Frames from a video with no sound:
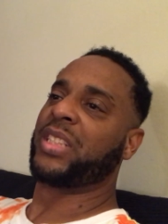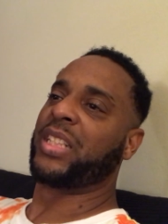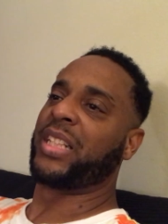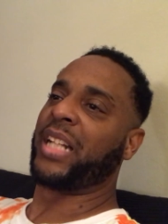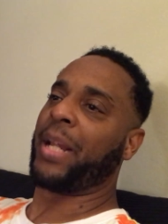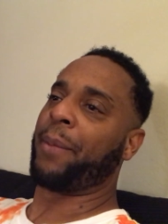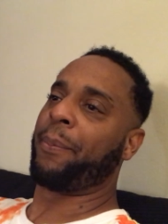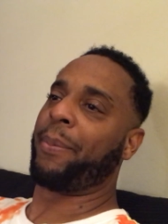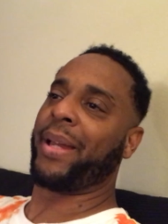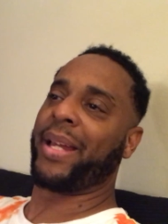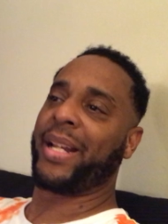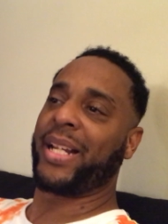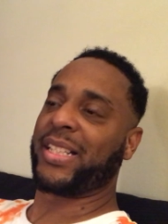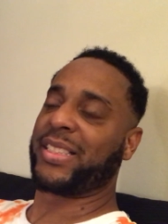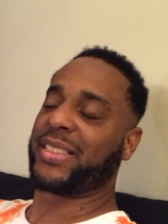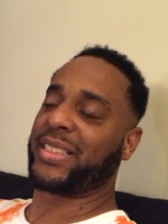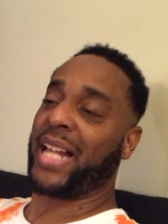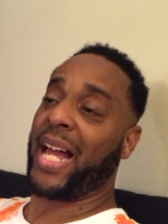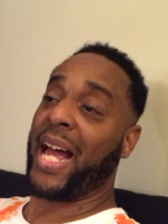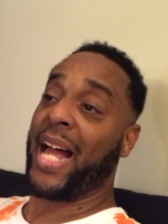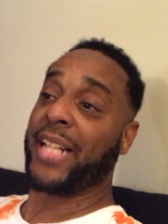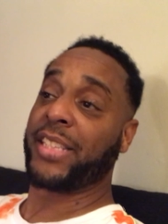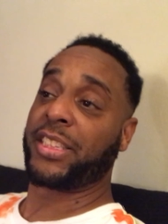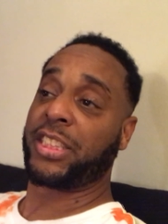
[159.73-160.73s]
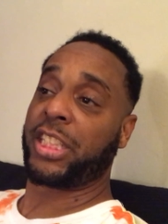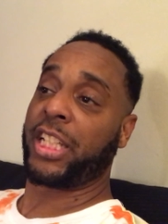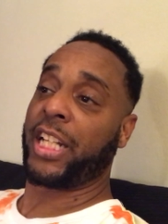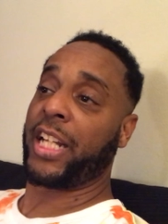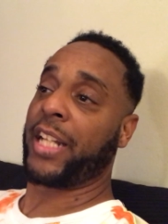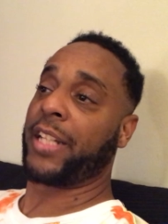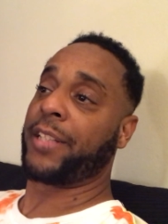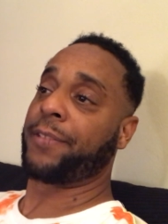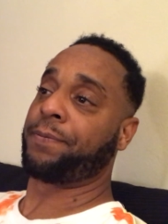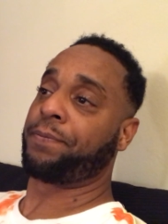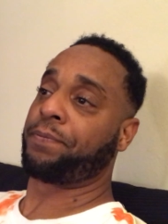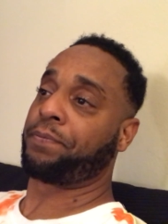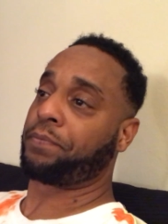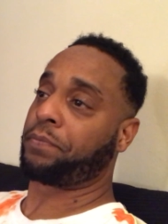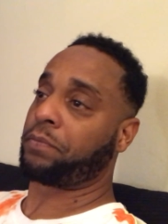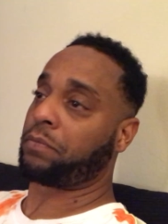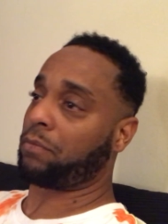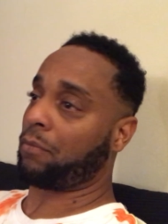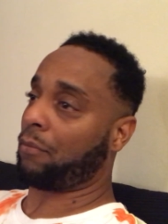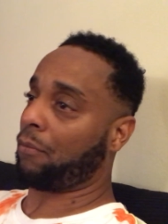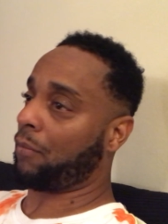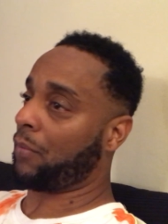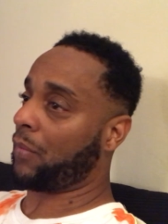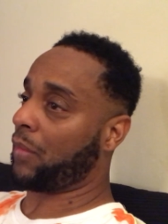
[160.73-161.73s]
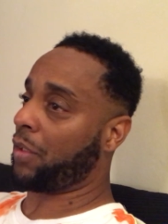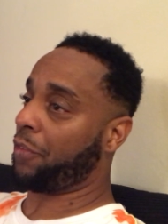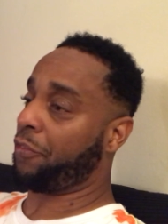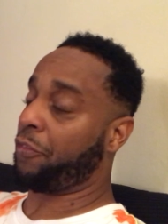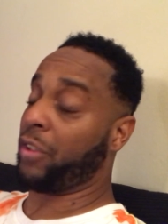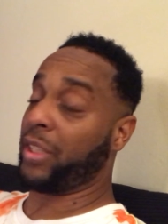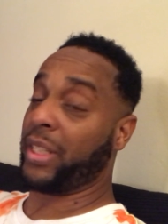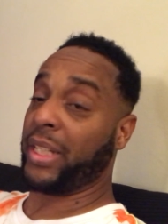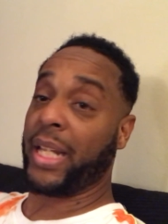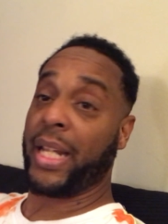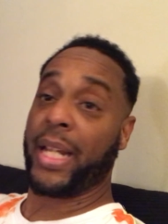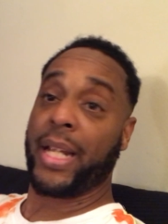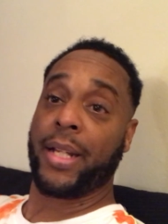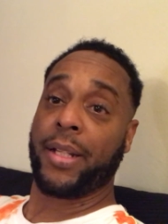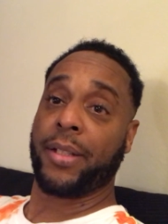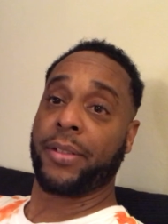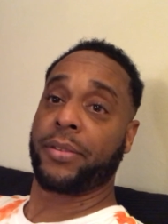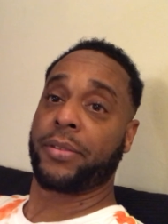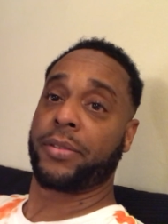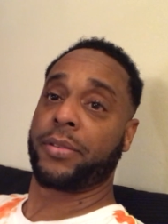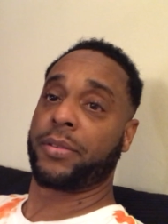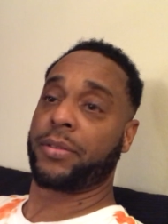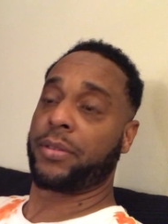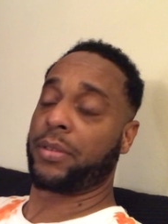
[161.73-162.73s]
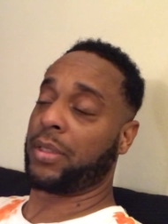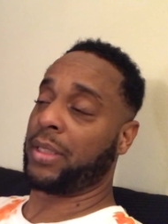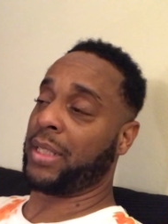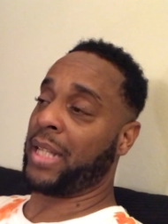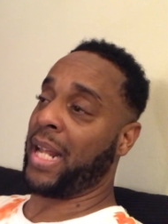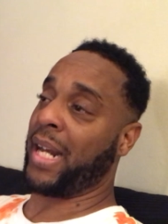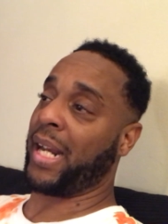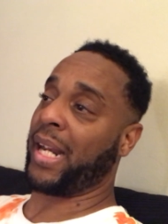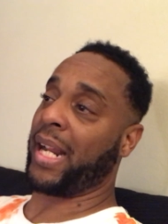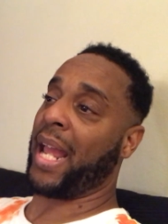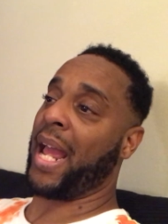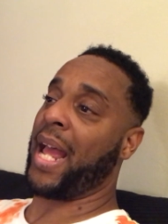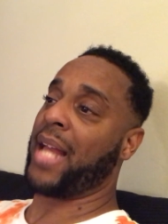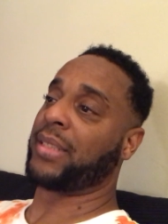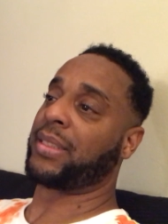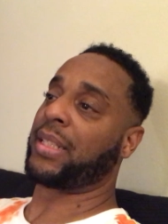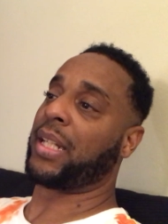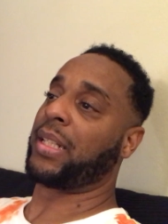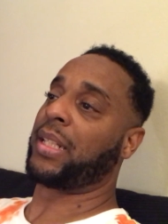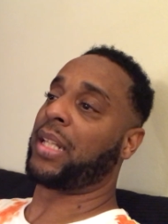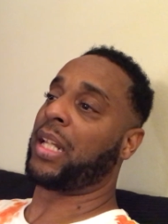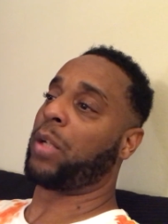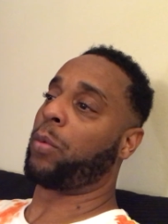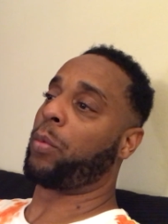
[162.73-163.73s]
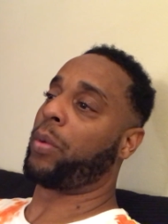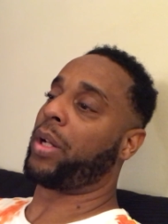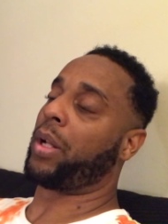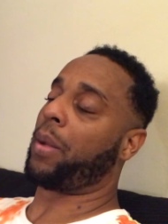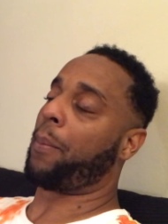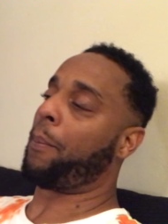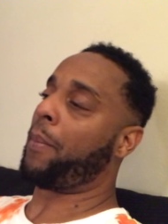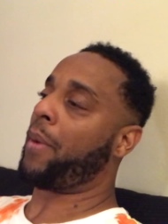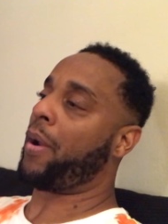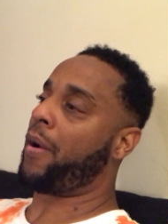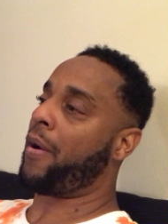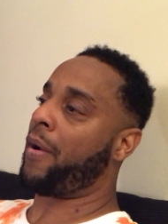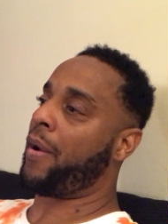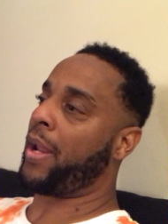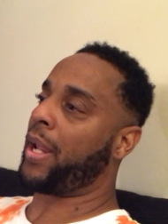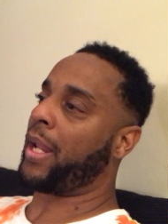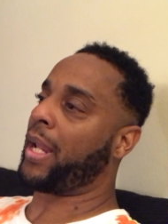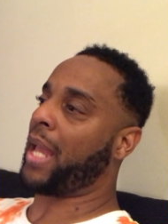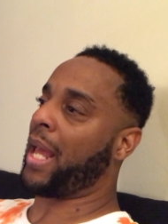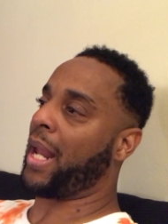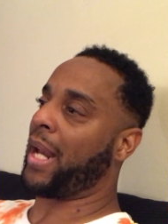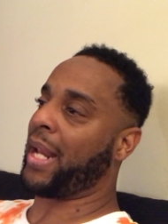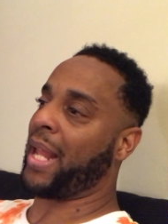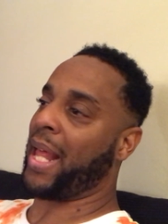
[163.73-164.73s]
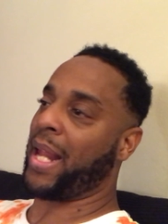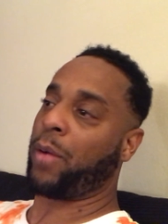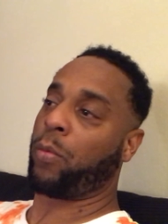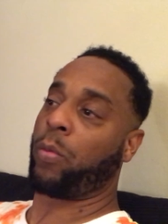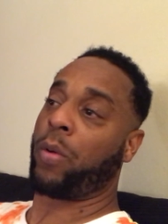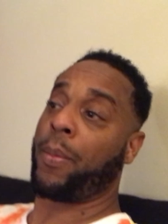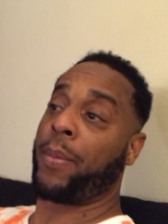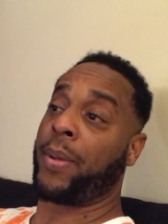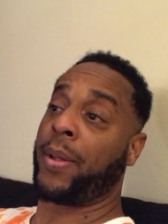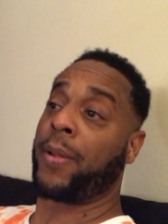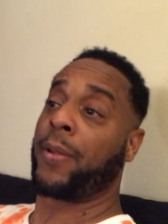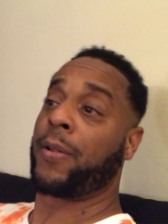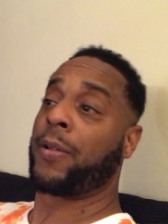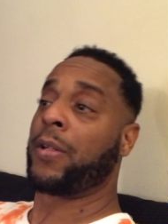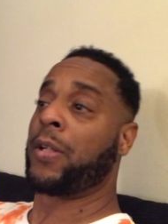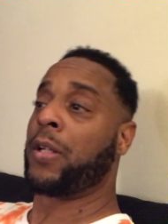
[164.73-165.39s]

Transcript: They been a side chick for years. A lot of guys they dealing with are married, got a lot of women.